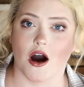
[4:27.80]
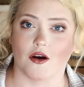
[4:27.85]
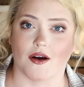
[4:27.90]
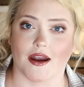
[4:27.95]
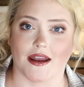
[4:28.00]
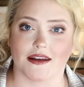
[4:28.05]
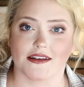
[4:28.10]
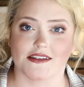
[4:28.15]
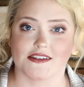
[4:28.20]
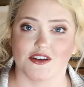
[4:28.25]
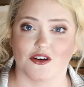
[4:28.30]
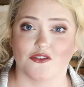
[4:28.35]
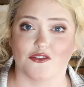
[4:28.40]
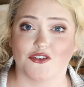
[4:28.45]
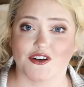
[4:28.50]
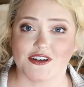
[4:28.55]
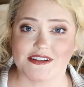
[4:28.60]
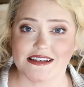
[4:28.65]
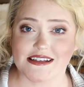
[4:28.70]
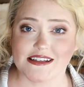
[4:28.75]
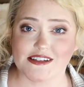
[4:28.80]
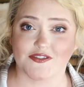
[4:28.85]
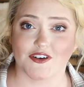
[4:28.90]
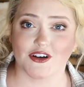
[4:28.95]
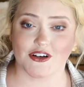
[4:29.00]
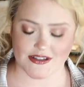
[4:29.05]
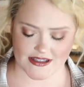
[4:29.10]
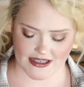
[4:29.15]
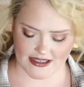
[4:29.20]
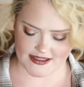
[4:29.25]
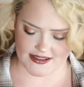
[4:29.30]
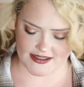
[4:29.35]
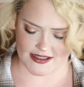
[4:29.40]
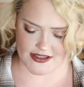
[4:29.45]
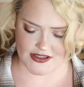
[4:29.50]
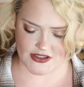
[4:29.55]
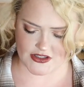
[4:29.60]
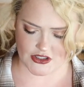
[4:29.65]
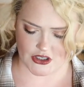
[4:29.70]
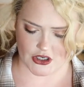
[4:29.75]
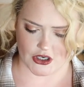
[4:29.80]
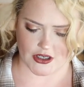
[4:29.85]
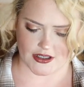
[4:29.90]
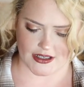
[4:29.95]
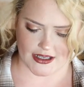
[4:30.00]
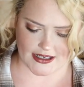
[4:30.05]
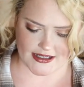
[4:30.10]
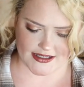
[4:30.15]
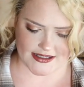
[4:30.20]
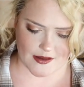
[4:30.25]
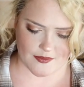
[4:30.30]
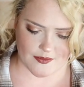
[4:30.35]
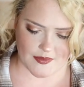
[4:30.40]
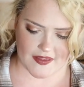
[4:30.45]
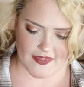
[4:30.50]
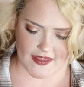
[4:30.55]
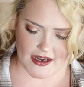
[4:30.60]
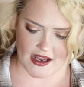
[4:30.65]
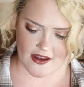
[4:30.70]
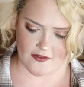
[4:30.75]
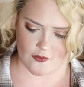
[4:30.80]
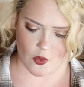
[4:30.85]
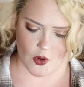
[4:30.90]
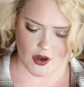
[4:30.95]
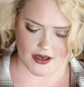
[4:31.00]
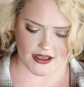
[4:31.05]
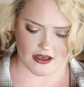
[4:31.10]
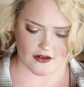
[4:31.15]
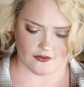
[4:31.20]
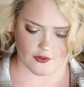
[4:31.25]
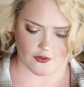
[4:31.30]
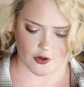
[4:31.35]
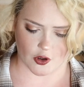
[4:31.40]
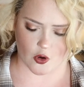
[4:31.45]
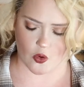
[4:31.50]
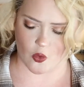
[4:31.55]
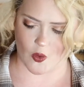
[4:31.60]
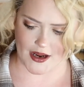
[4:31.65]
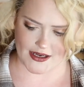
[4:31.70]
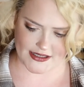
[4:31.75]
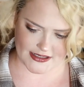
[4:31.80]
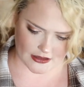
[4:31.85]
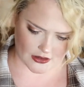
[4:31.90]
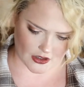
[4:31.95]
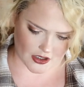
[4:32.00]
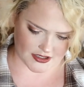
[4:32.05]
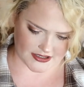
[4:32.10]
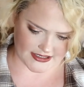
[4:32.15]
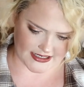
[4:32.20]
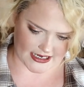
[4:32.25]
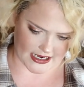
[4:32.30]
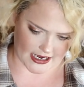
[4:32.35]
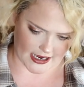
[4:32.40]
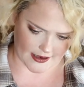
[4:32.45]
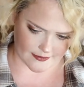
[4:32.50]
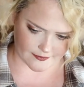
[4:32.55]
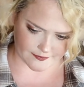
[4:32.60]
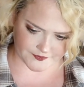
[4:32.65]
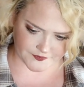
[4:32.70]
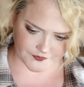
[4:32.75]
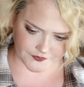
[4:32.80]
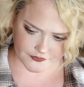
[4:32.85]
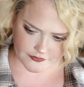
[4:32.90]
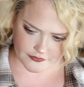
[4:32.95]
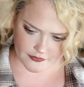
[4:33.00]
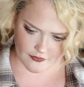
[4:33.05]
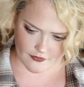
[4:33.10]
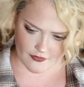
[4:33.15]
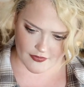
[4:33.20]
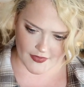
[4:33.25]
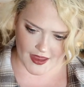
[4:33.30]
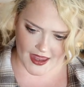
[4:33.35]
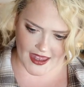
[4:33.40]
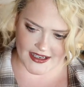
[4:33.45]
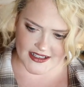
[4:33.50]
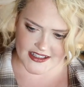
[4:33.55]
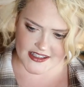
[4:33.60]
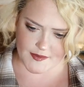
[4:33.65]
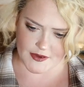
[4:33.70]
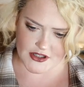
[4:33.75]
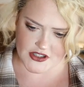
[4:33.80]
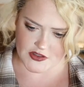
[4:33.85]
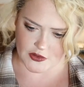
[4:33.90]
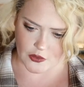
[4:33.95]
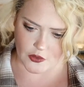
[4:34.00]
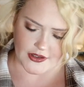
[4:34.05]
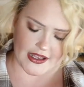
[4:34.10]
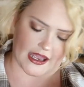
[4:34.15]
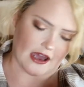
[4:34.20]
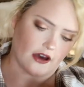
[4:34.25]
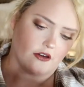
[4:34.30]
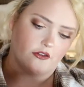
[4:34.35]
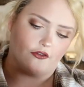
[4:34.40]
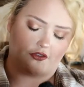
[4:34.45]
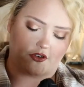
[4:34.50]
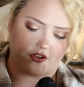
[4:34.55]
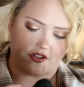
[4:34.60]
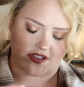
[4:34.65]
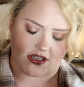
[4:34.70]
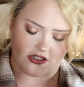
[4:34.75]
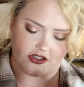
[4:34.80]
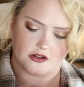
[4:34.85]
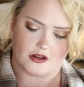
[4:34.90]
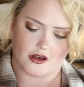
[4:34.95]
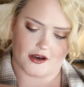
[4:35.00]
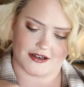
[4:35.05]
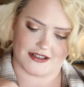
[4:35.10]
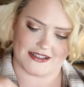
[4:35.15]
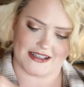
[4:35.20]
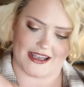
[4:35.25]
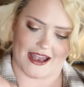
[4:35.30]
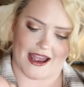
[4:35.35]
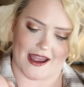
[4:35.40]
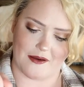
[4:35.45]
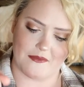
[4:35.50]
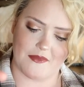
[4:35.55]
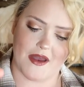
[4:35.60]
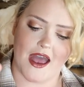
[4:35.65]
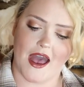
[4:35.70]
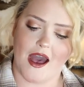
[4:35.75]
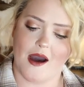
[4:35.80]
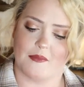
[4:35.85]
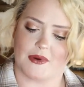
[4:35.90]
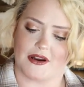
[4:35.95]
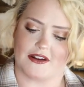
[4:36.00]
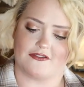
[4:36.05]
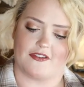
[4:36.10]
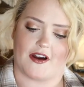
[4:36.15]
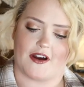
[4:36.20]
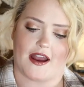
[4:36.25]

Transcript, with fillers: Alright, so first things first is this skirt. It is something that I have wanted for quite a long time, and it's been sold out for such a long time, but it